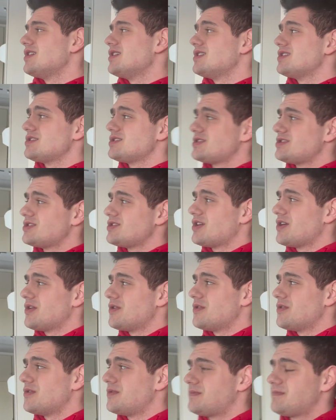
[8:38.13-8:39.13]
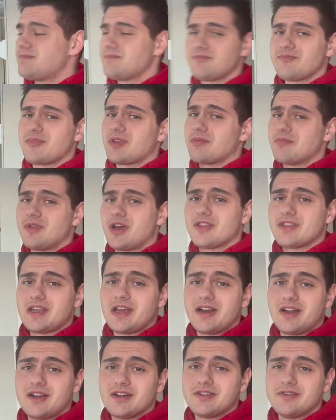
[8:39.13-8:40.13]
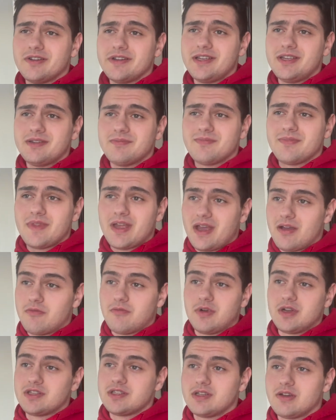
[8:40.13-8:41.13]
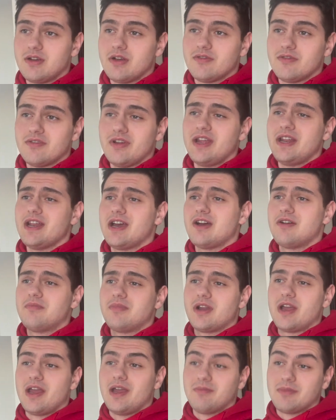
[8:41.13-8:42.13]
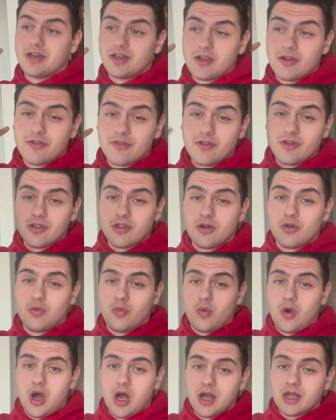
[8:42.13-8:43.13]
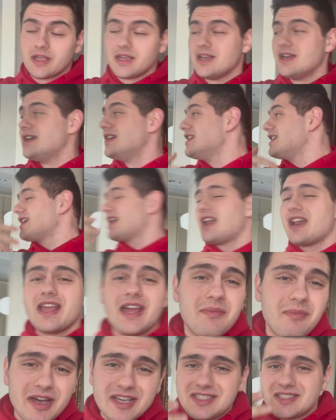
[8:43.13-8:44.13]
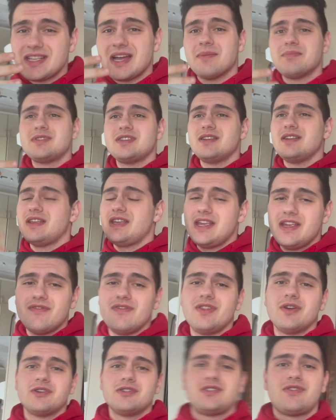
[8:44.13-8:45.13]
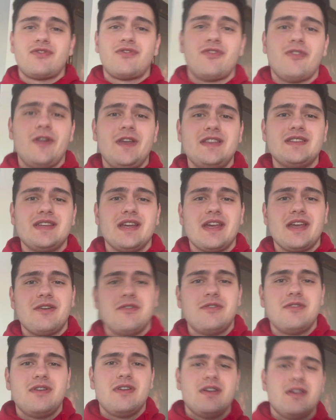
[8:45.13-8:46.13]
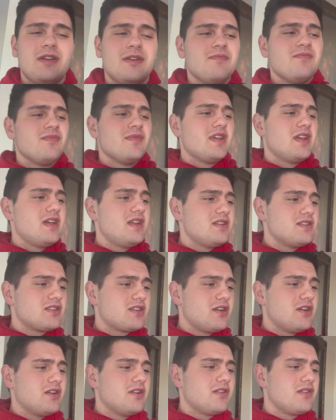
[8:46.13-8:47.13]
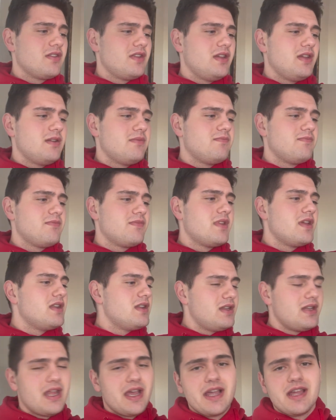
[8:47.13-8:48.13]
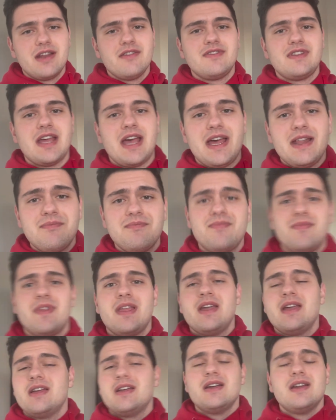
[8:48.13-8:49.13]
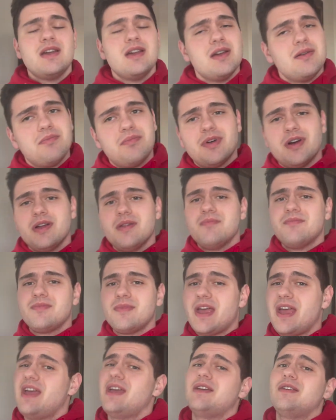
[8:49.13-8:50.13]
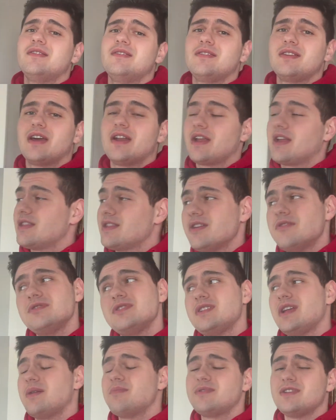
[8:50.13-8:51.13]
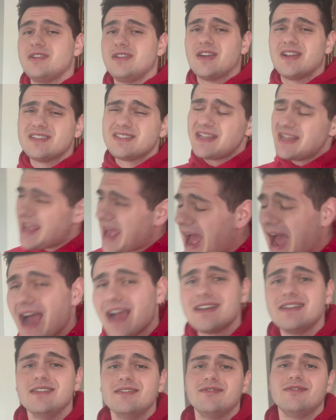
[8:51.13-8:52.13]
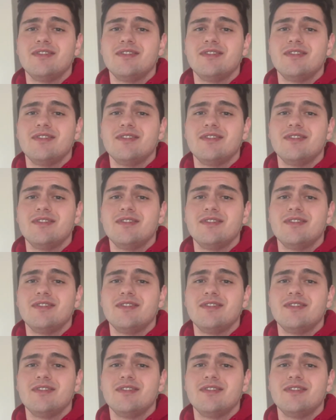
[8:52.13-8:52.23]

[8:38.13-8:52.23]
So, not that hungry whatsoever right now, but I am gonna go for a little walk. Gotta get my steps in, even though it's freezing out. It is currently negative 10, but hey, gotta get those steps in, gotta stay active.